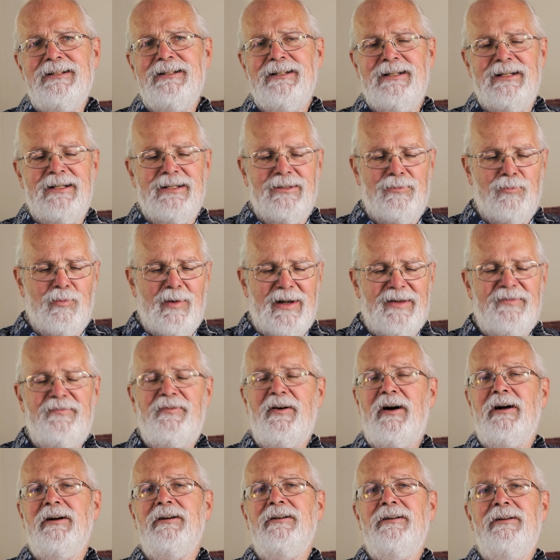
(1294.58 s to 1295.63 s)
in
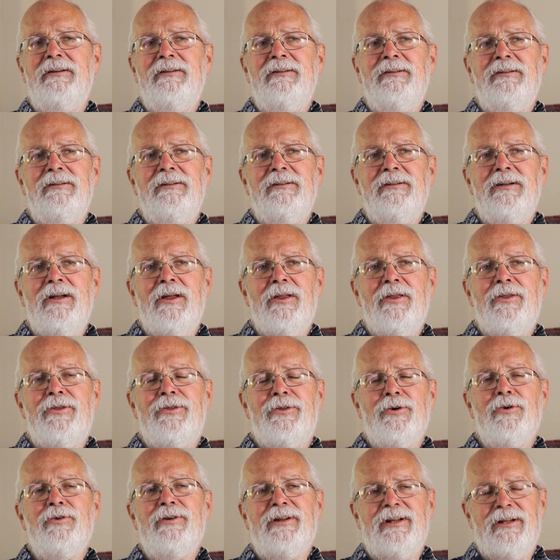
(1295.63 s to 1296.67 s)
Weifang,
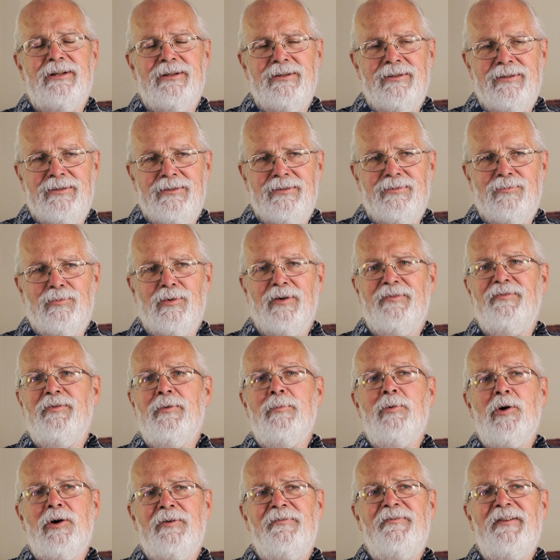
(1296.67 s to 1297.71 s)
30 were
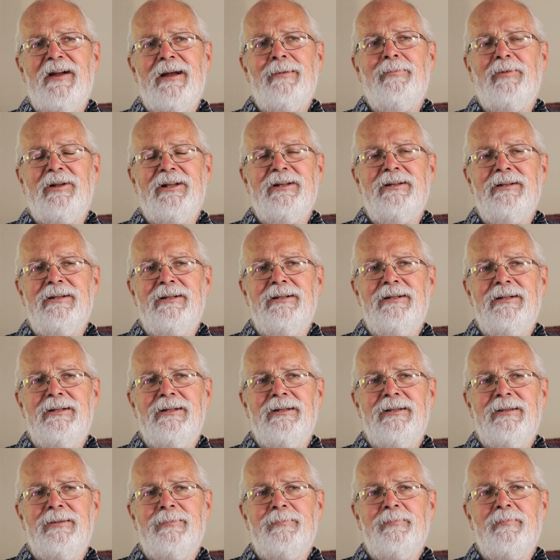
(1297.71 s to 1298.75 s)
from our family.
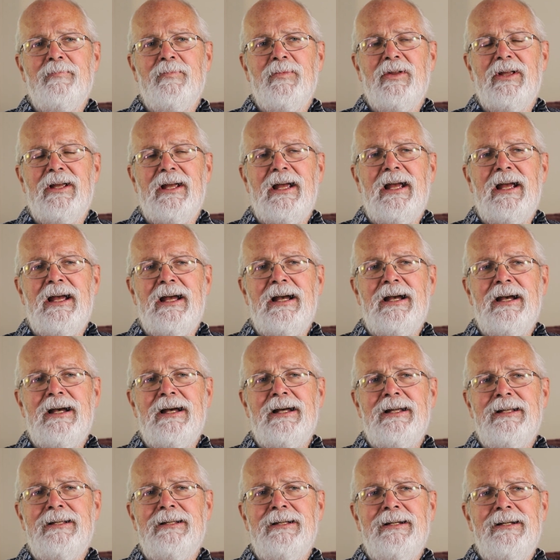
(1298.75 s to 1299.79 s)

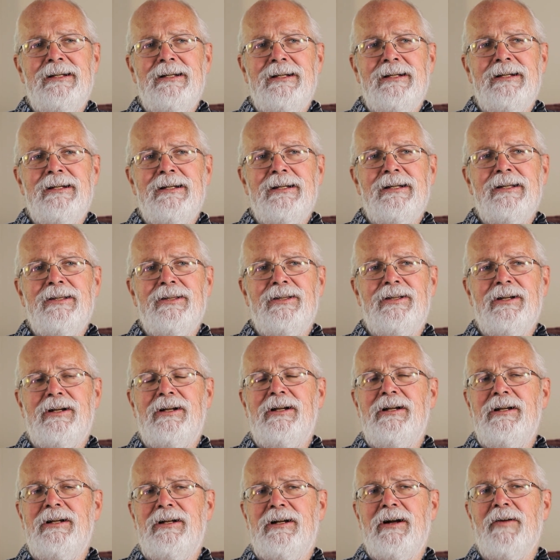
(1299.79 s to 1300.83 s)
And the
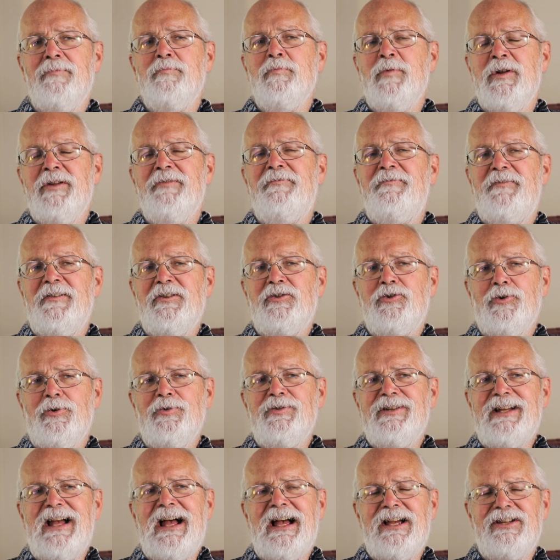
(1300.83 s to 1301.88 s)
government
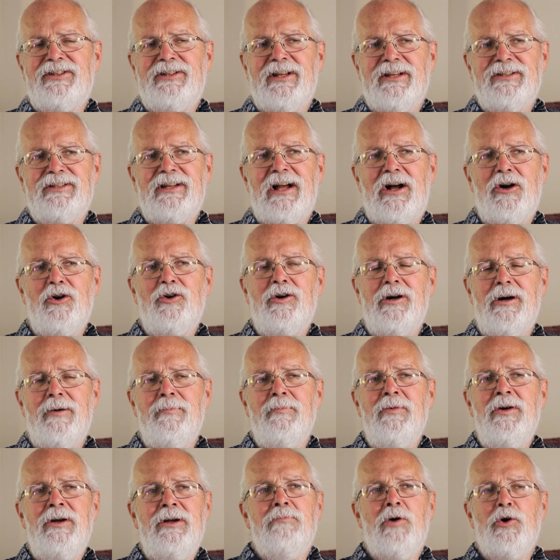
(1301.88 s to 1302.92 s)
officials asked us, how
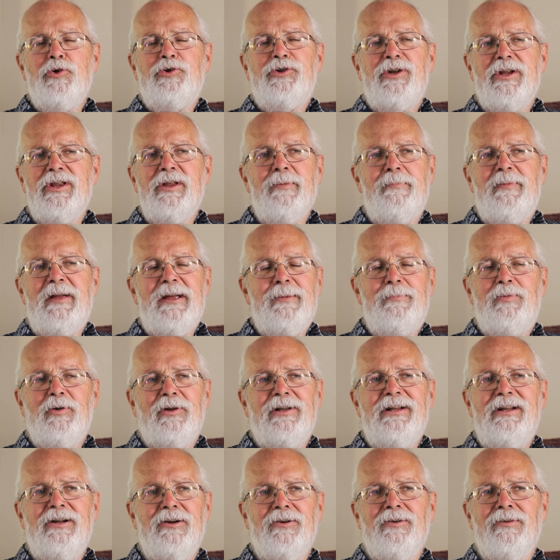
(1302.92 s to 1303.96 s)
come most of the people
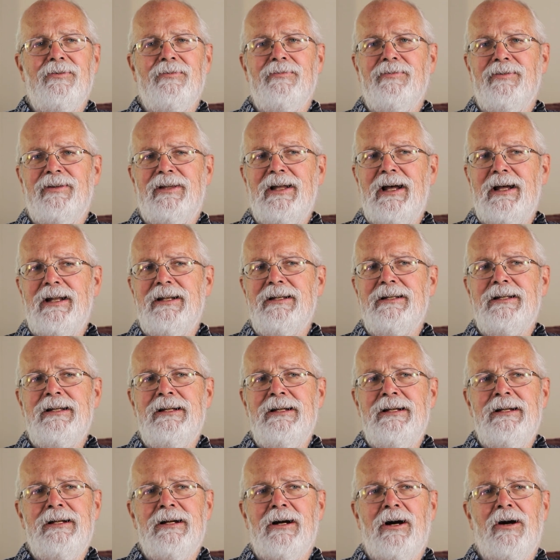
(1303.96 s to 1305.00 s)
here that
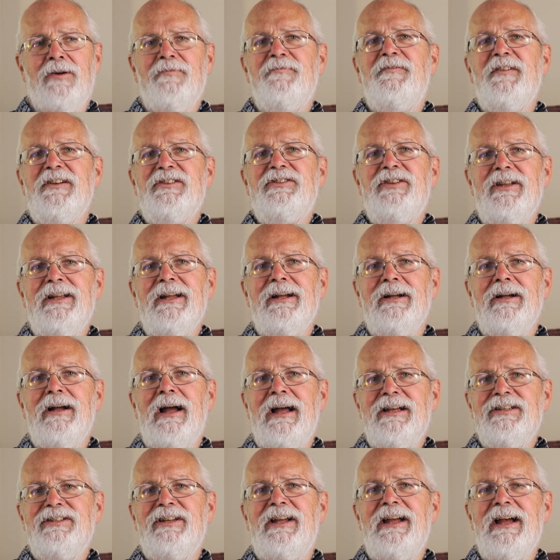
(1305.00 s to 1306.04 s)
are visiting
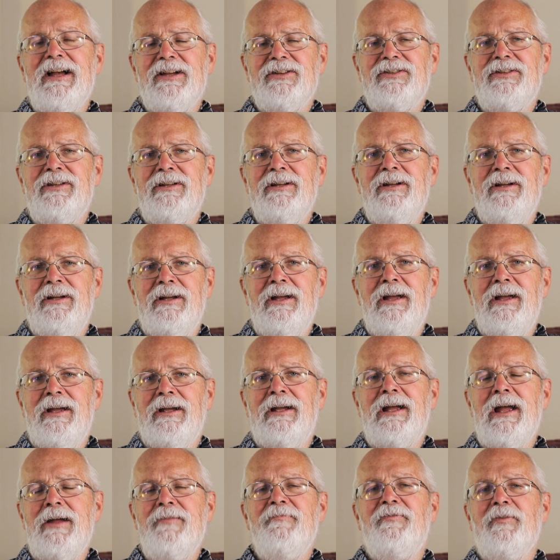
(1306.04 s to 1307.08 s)
as guests
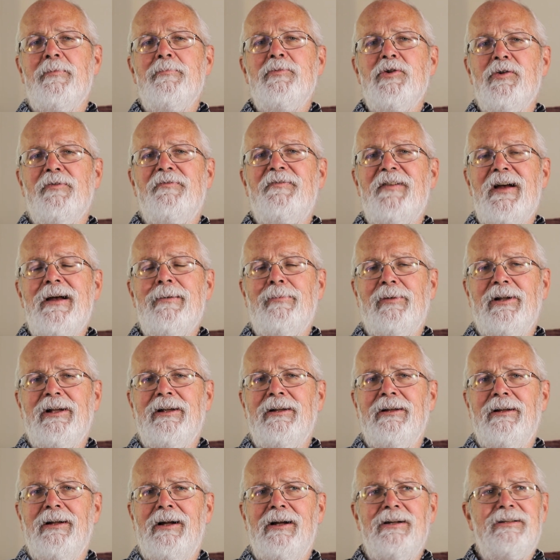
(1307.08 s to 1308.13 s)
came from your family?
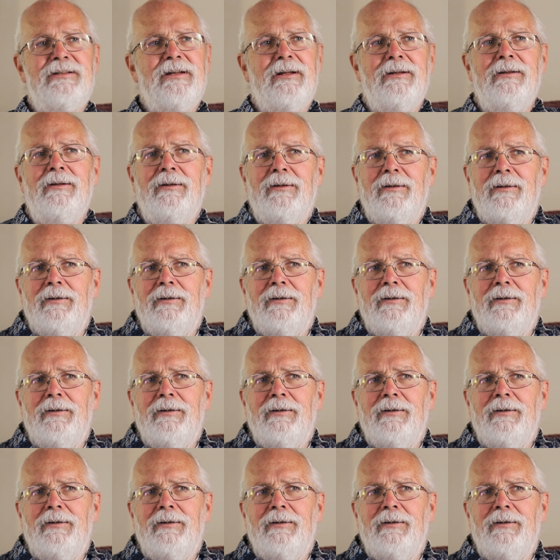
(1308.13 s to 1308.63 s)
I said,